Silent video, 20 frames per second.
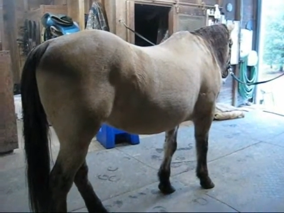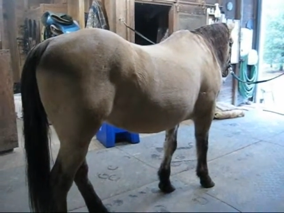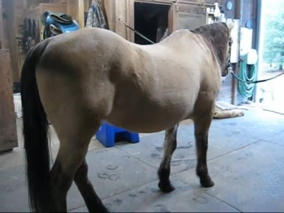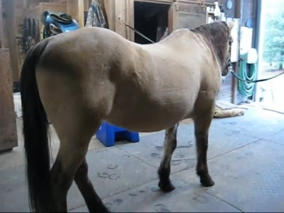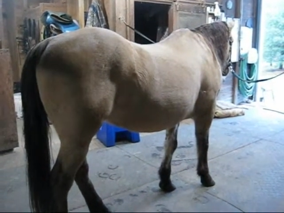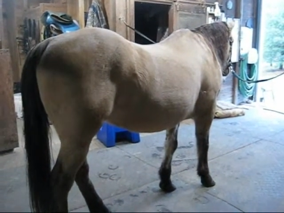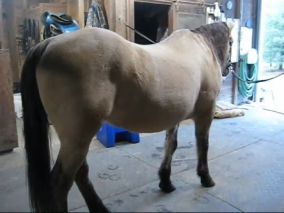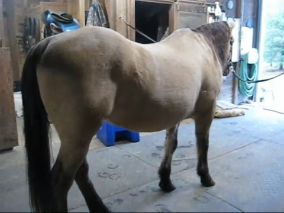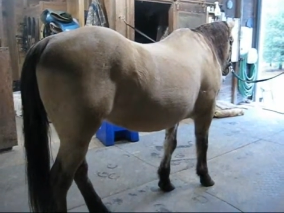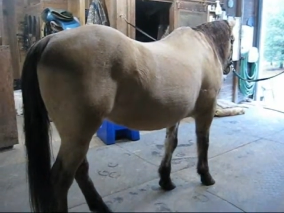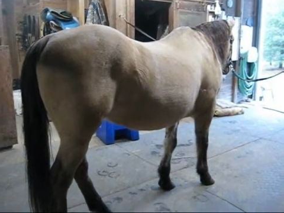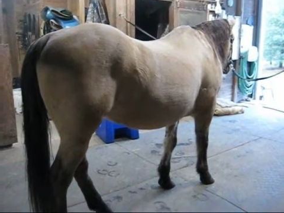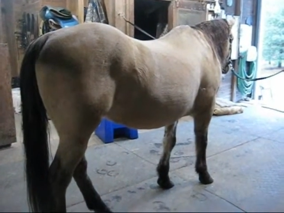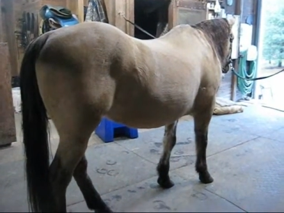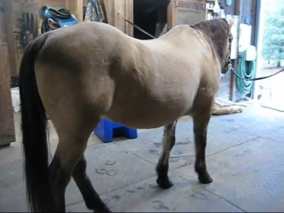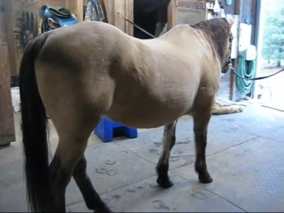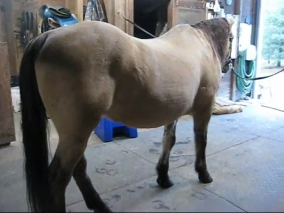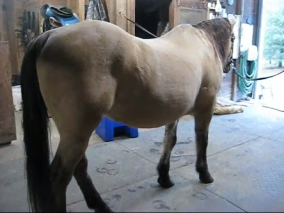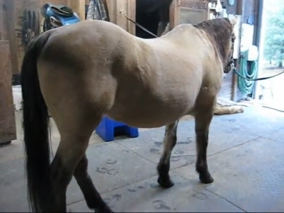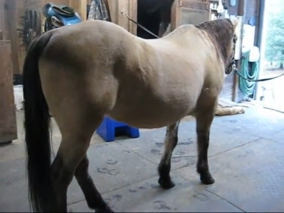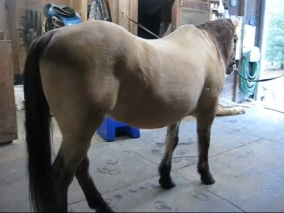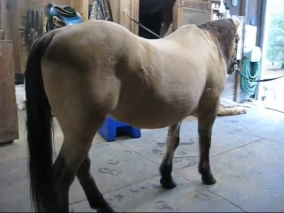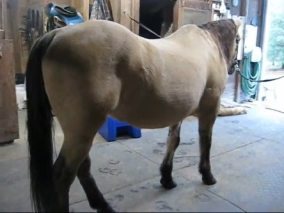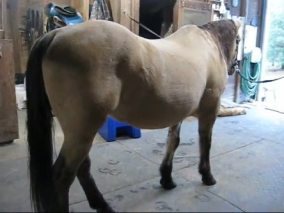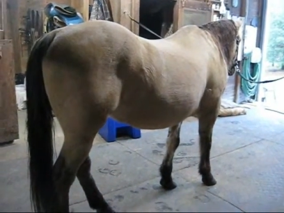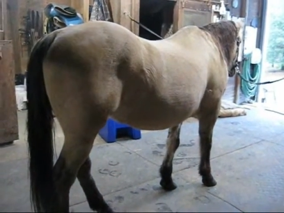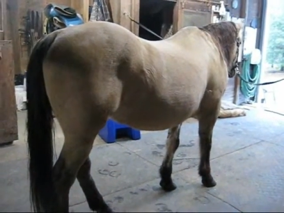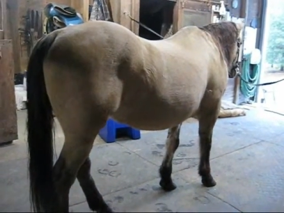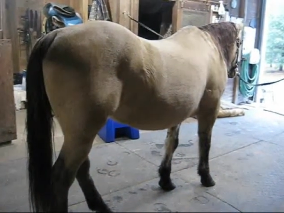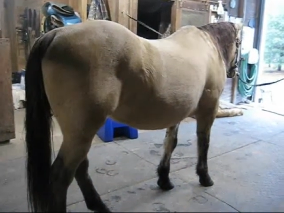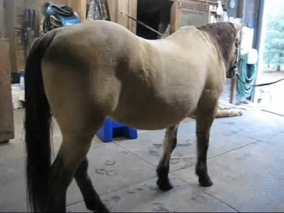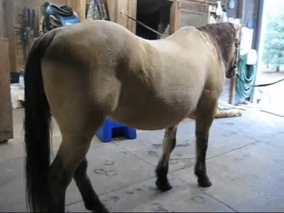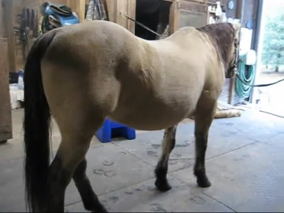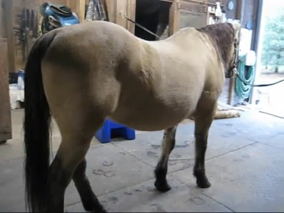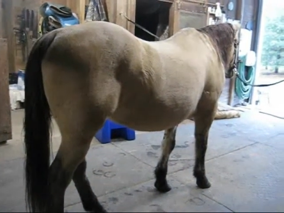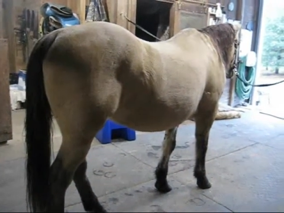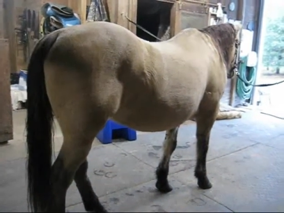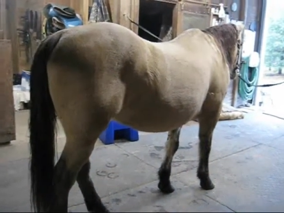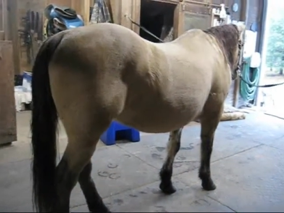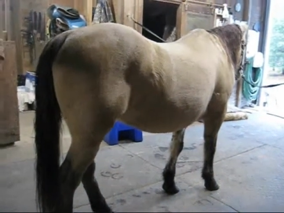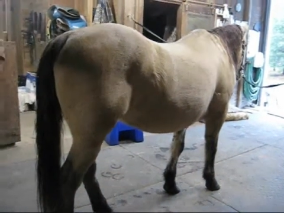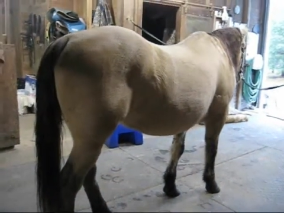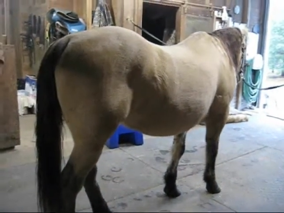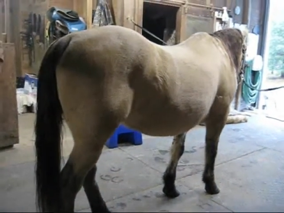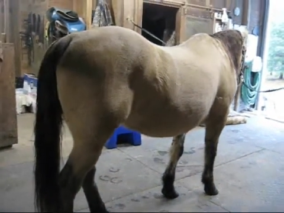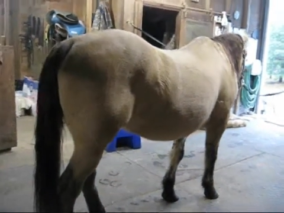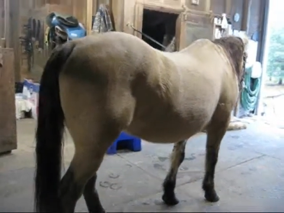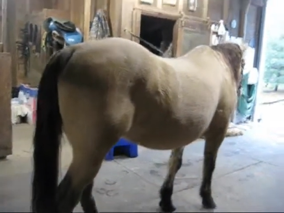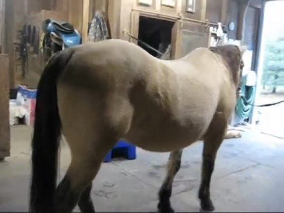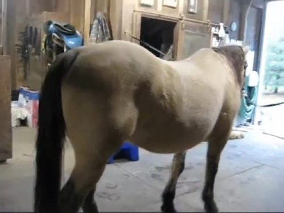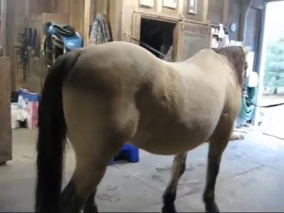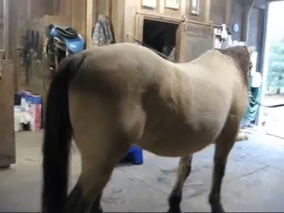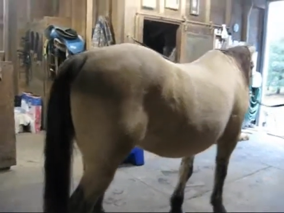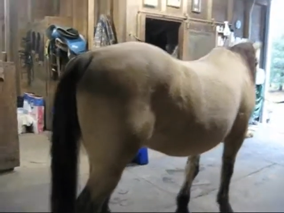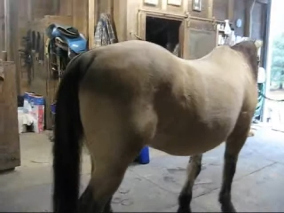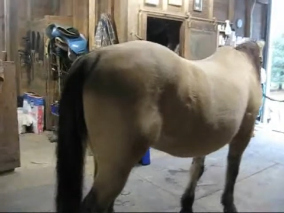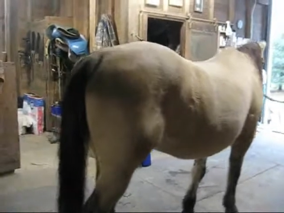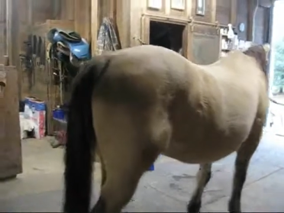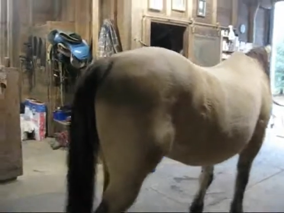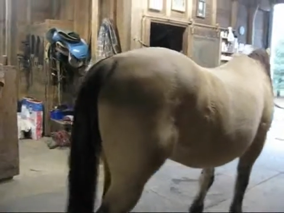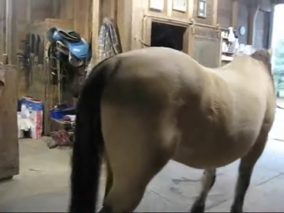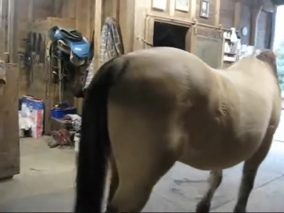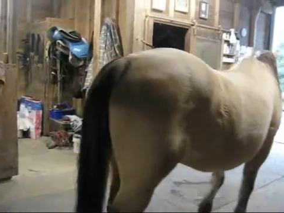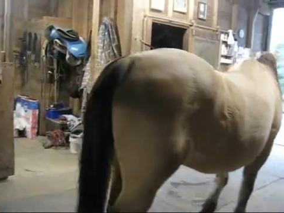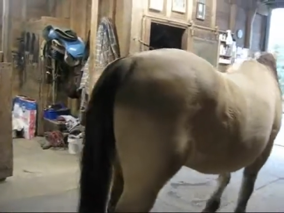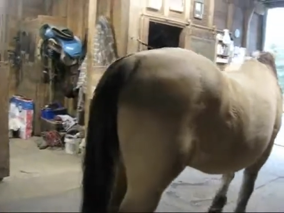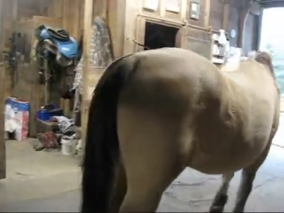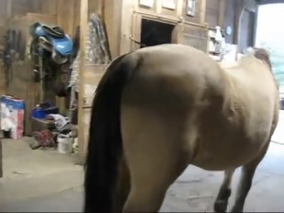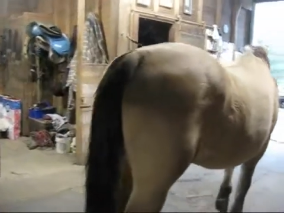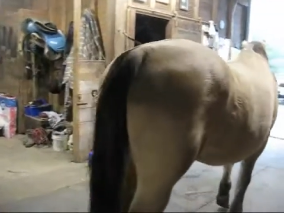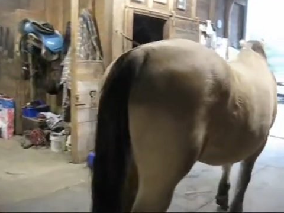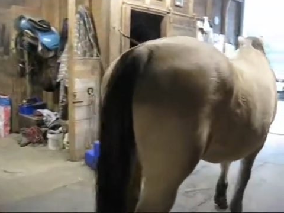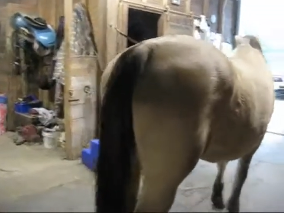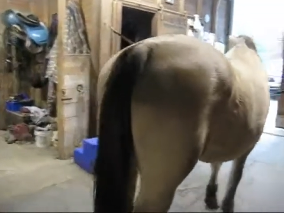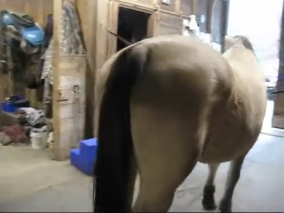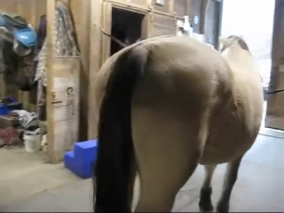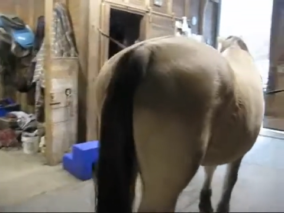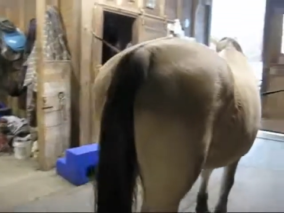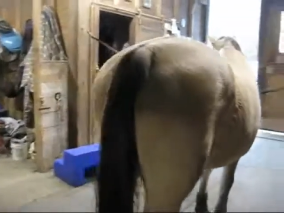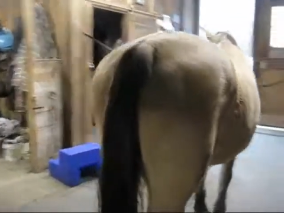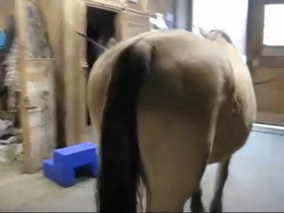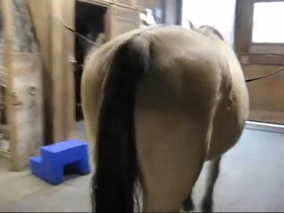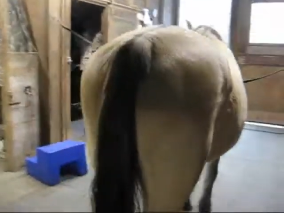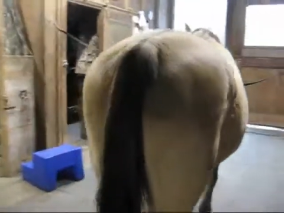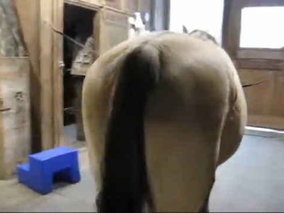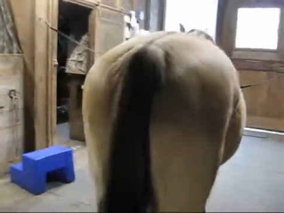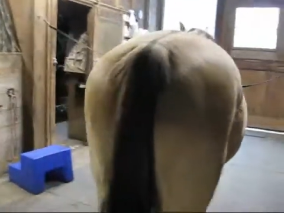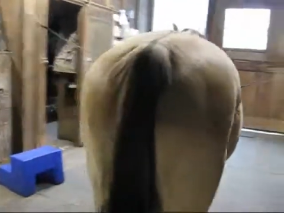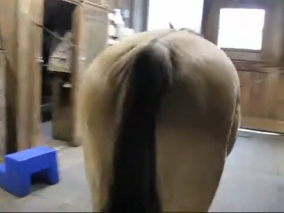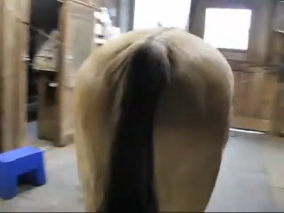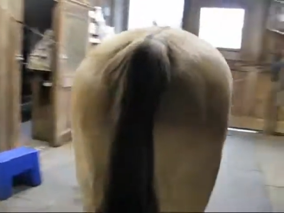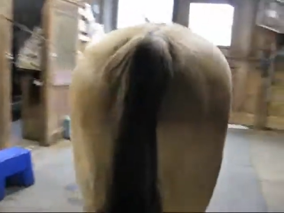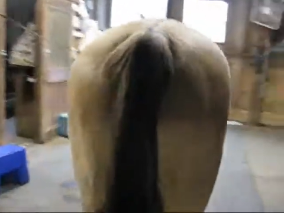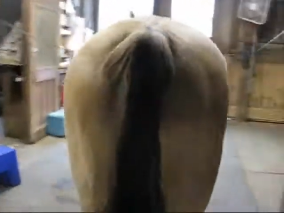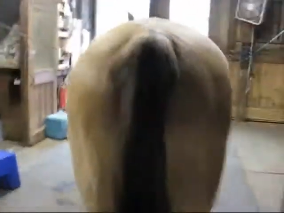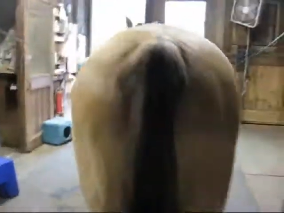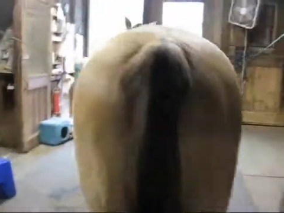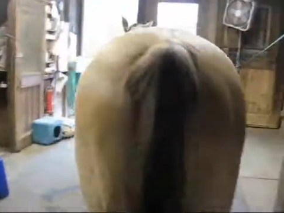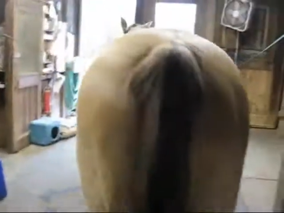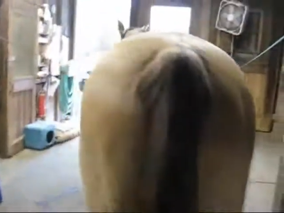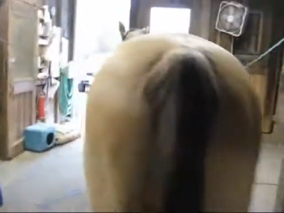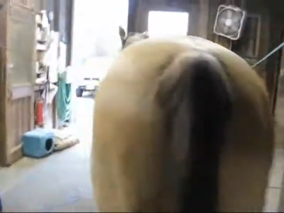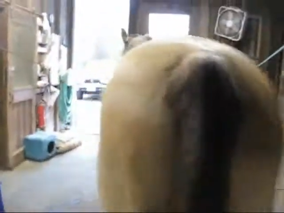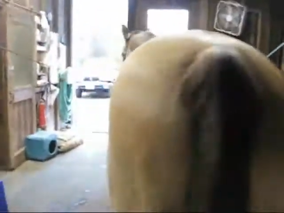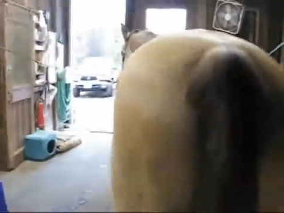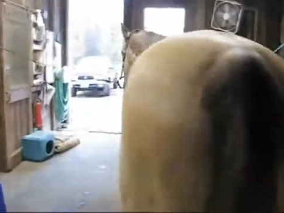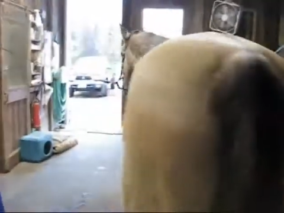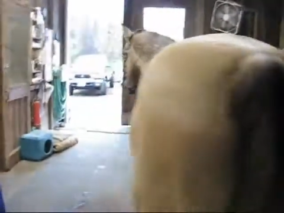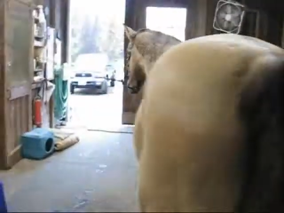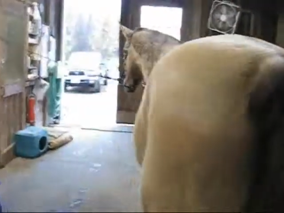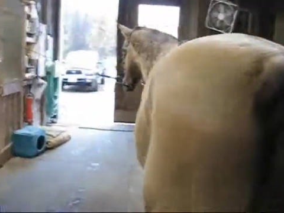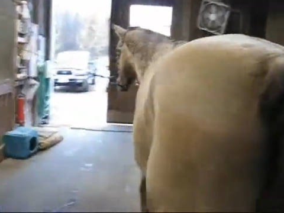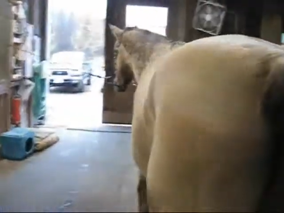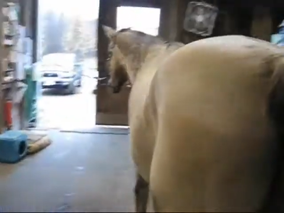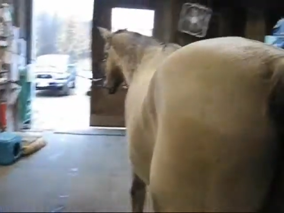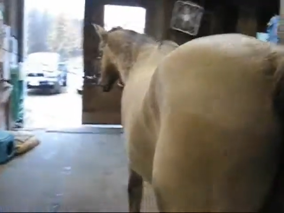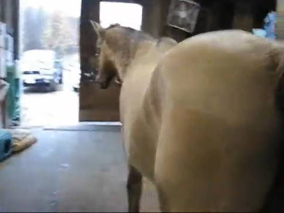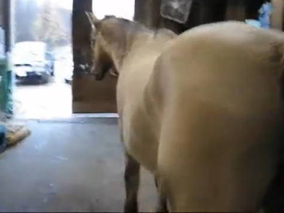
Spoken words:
No face is visible, so there are no lips to read.